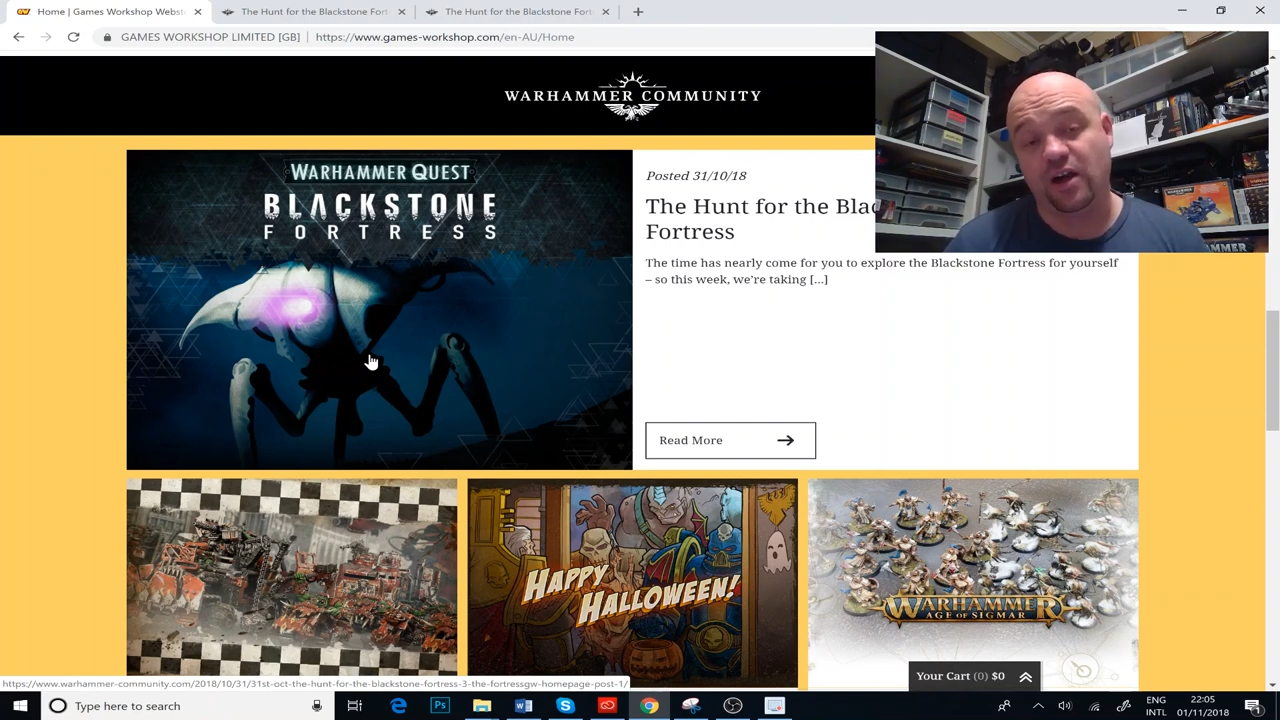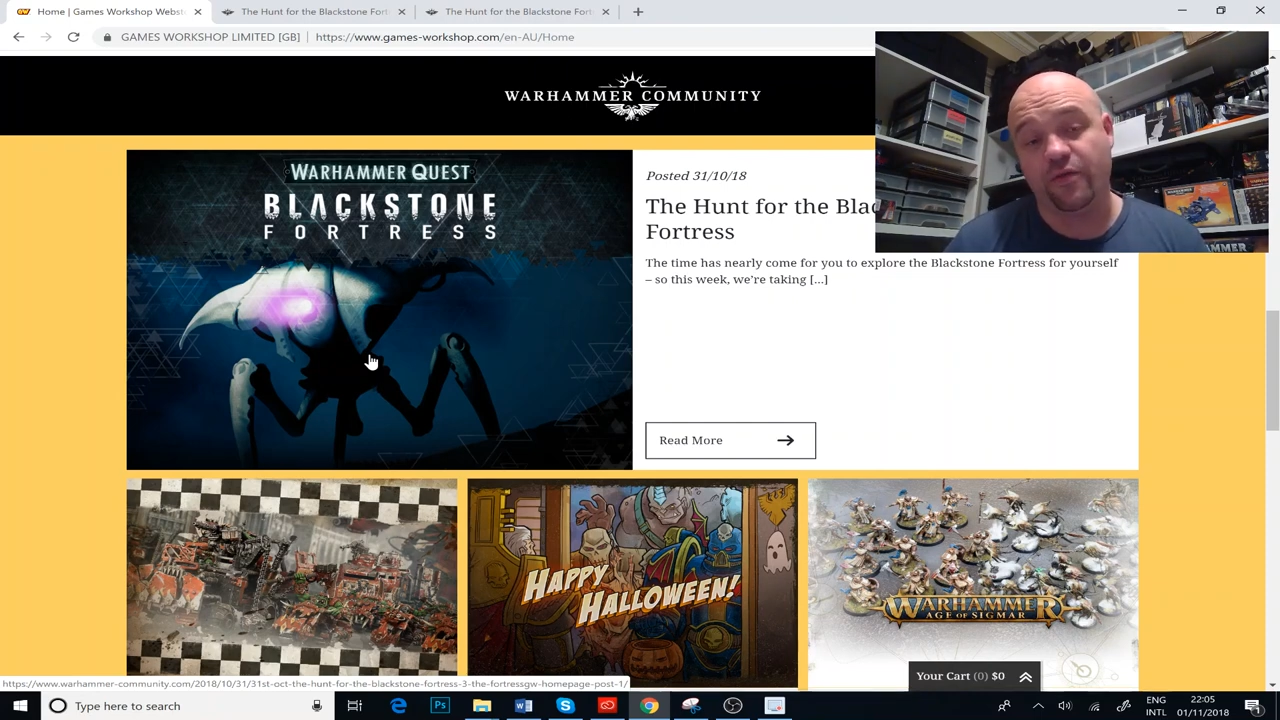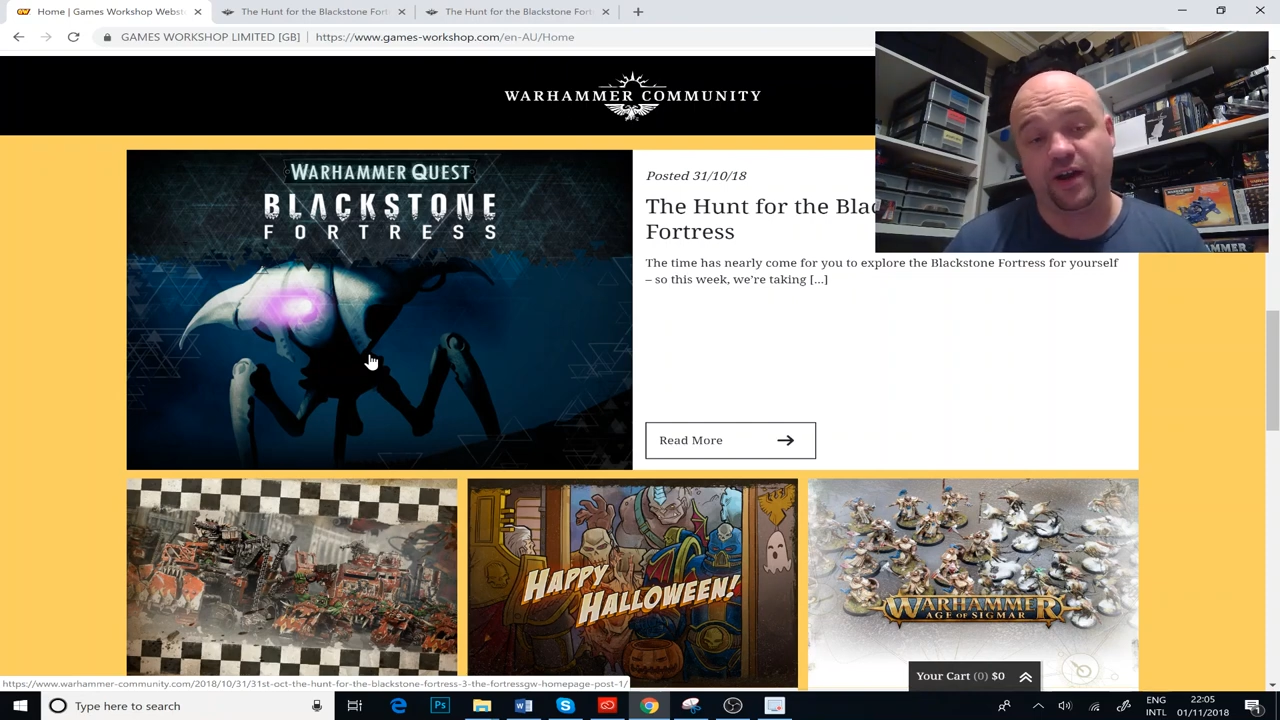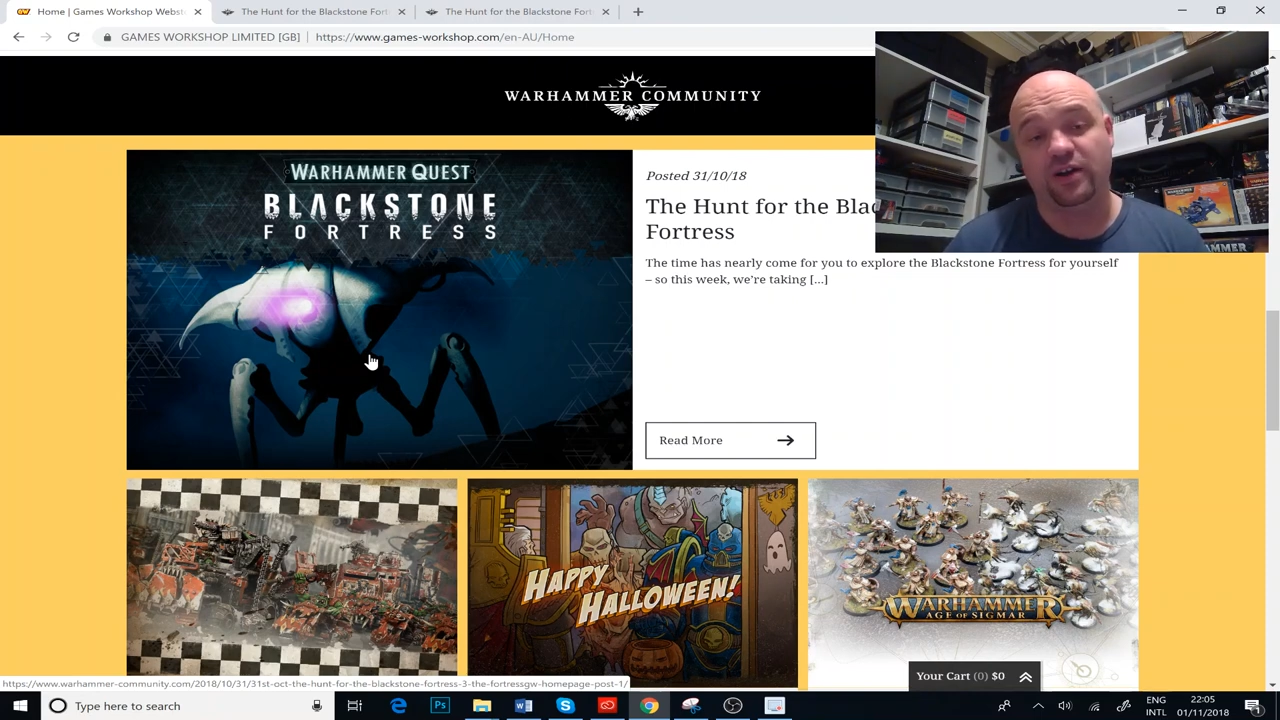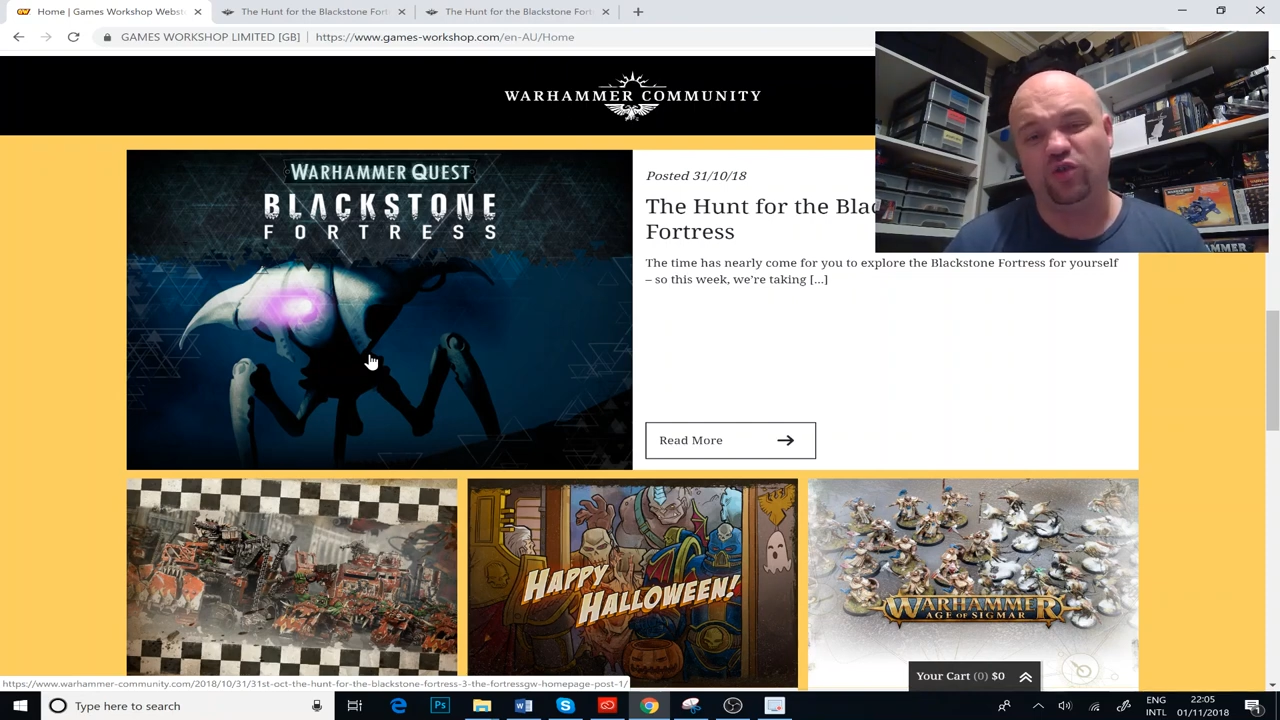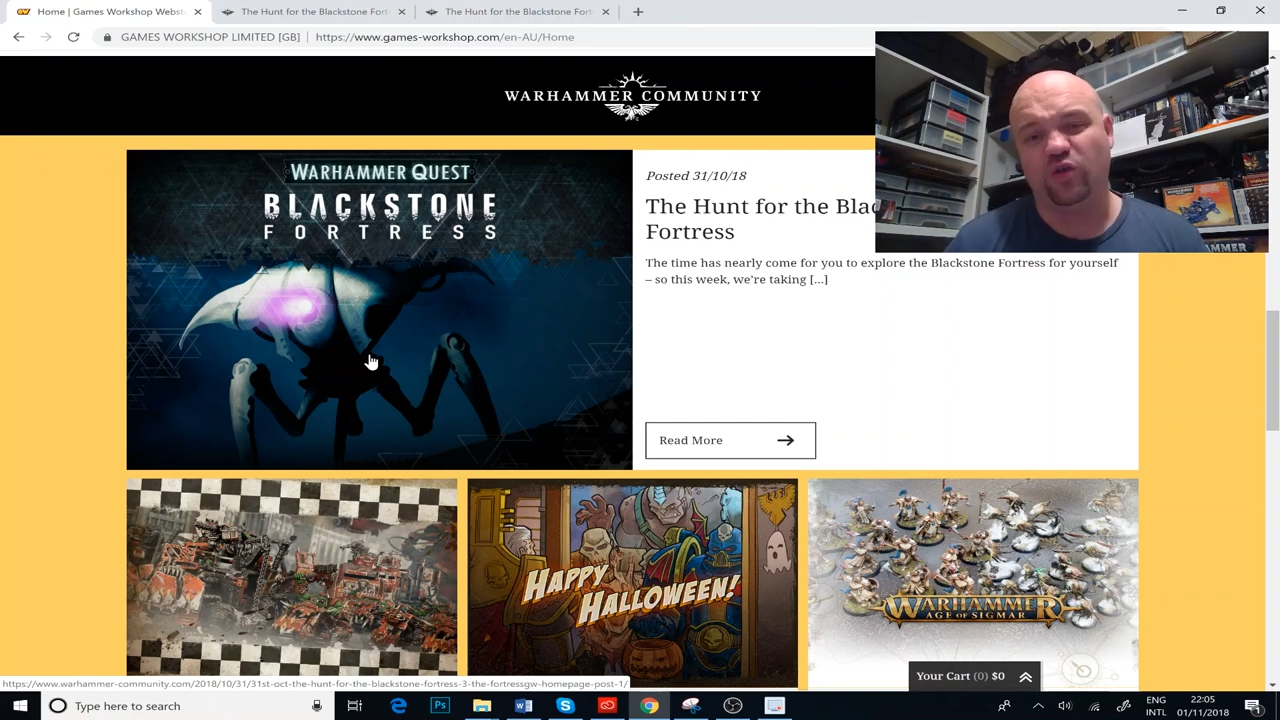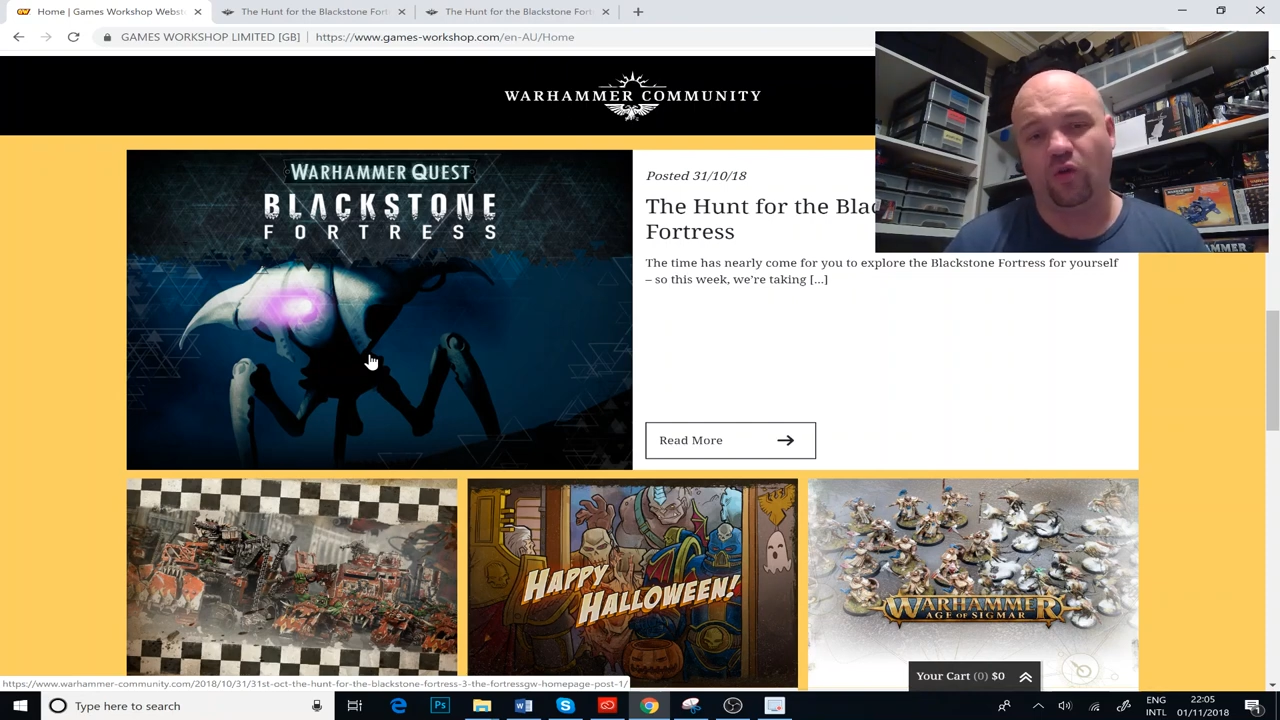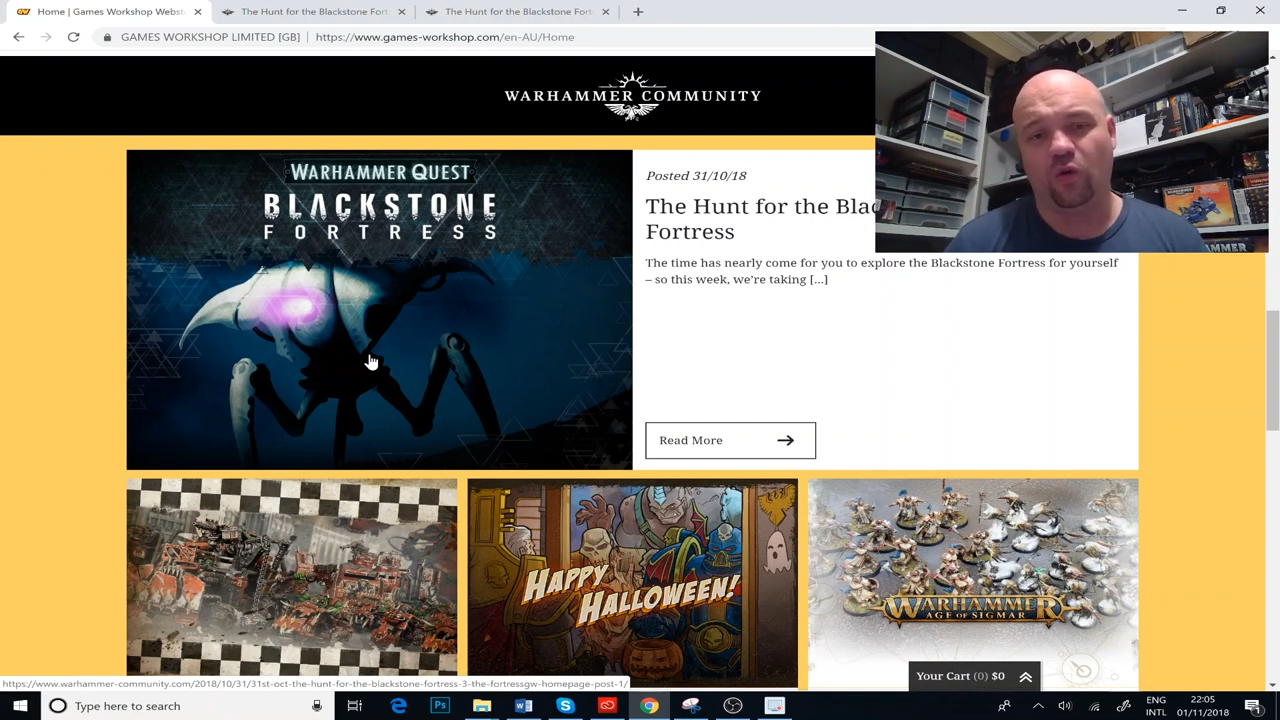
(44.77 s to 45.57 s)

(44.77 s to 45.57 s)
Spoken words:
I reckon it looks